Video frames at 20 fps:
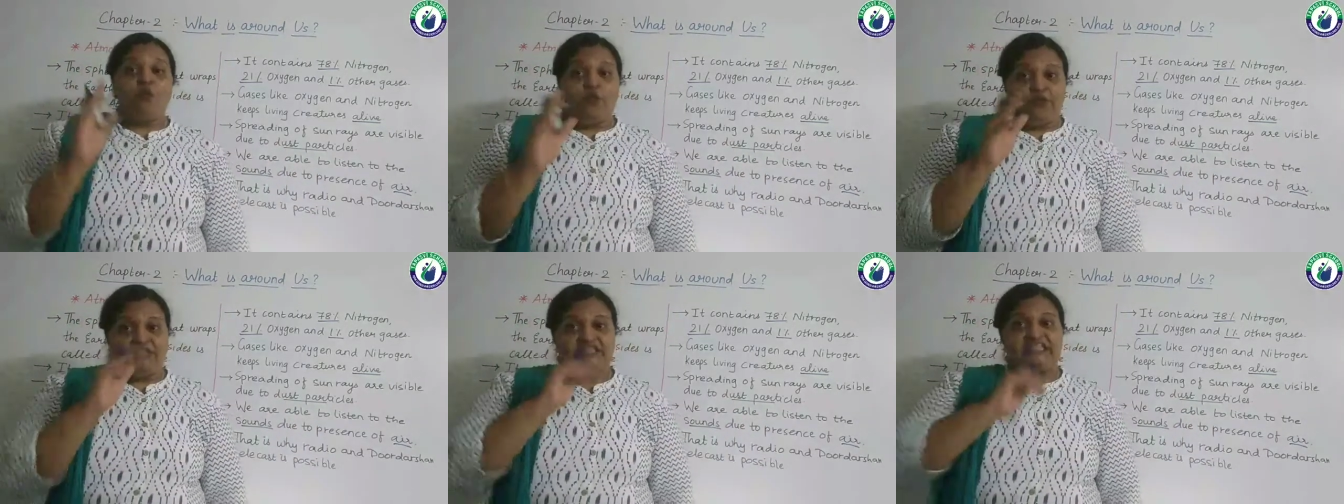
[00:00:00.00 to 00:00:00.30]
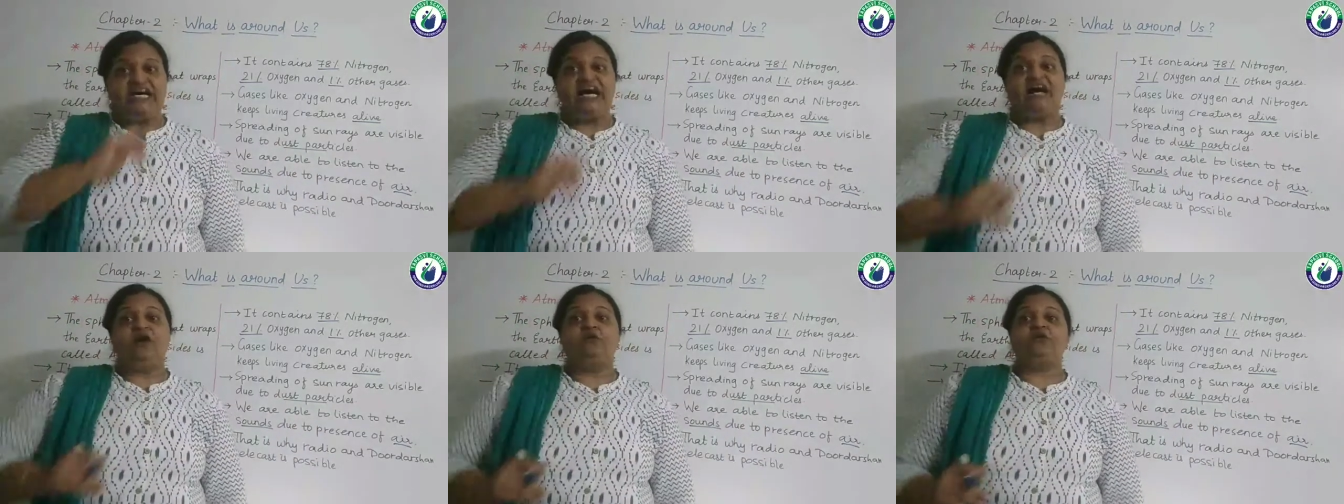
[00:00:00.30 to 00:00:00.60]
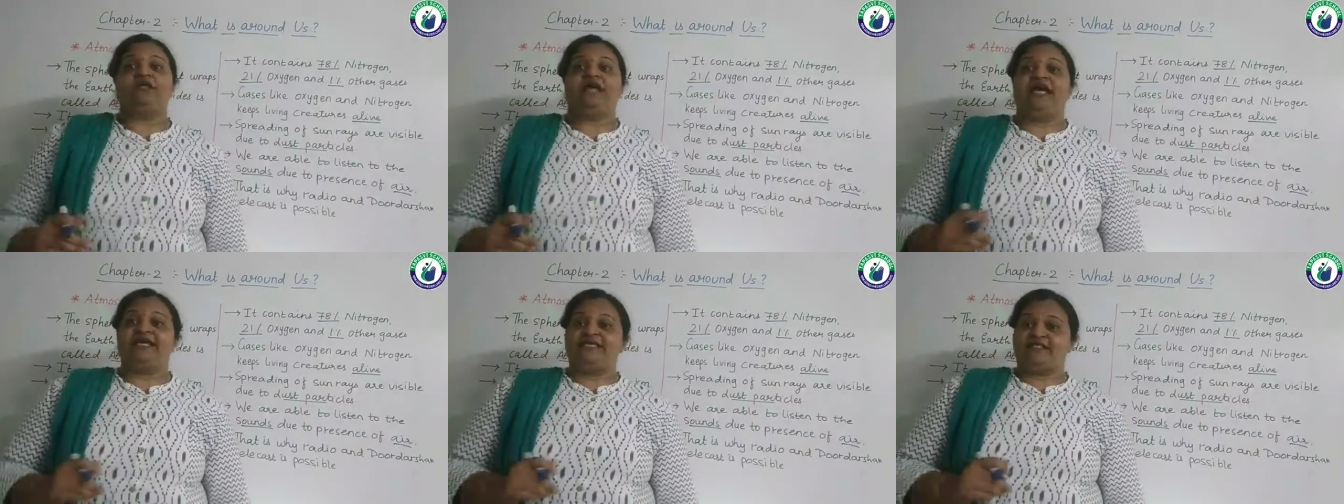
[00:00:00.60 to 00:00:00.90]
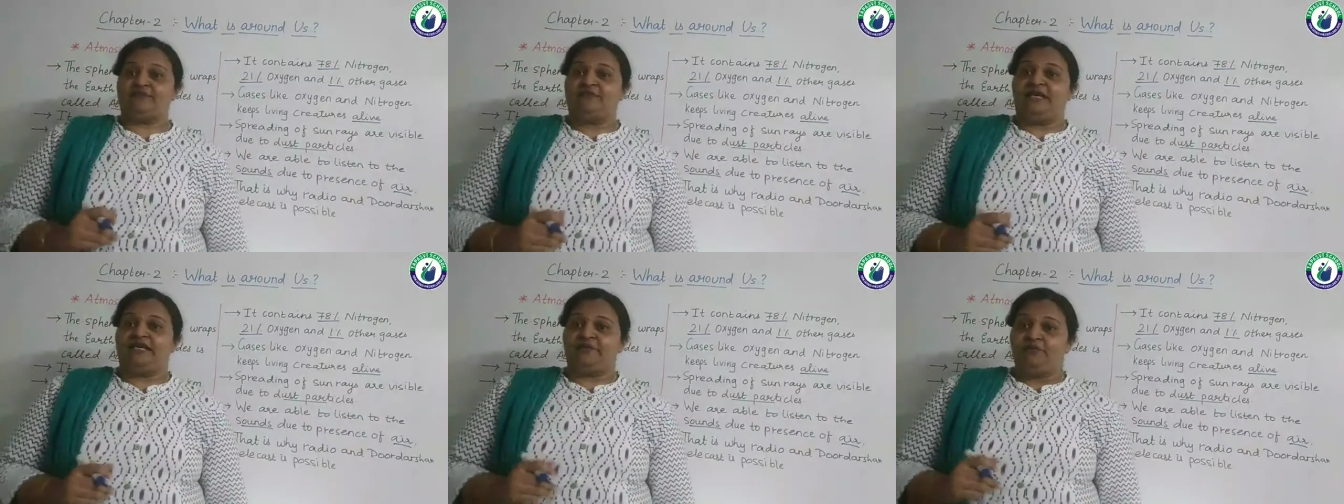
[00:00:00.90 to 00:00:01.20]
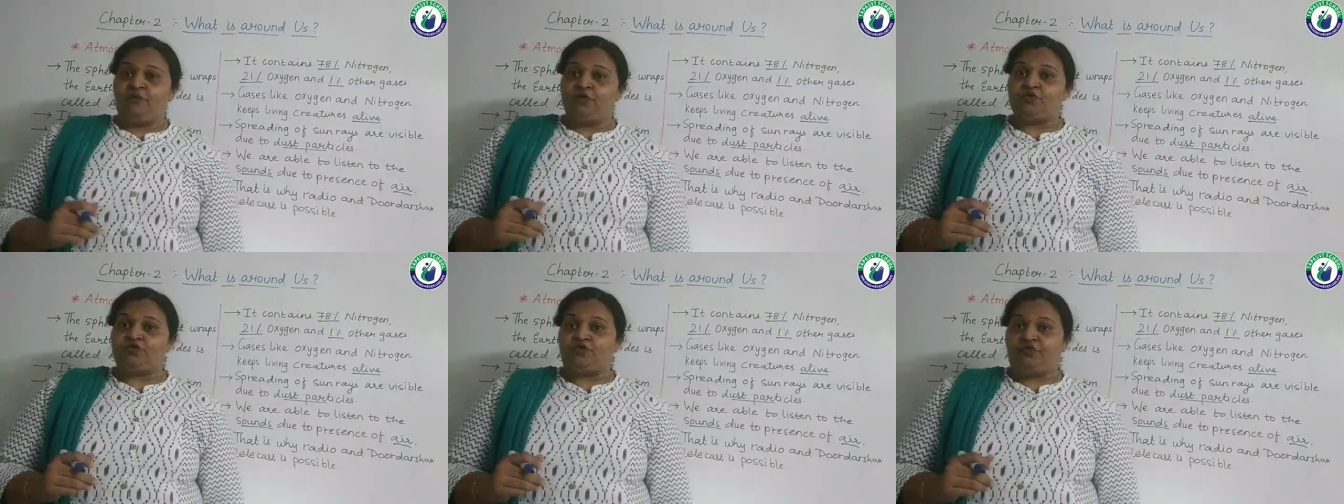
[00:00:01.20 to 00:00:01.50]
without
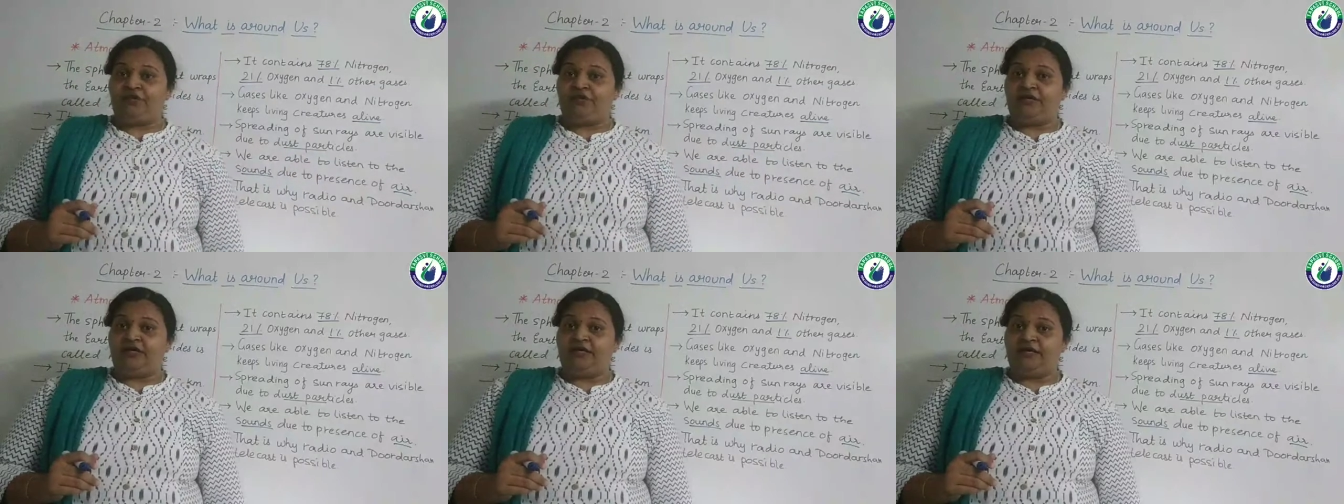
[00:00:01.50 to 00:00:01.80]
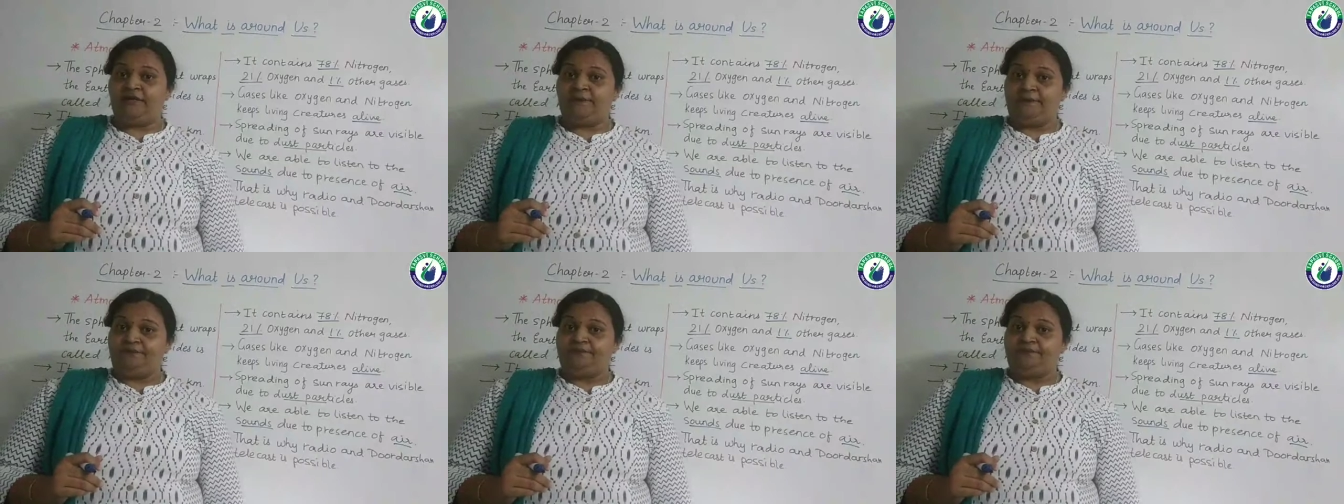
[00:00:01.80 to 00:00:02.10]
atmosphere.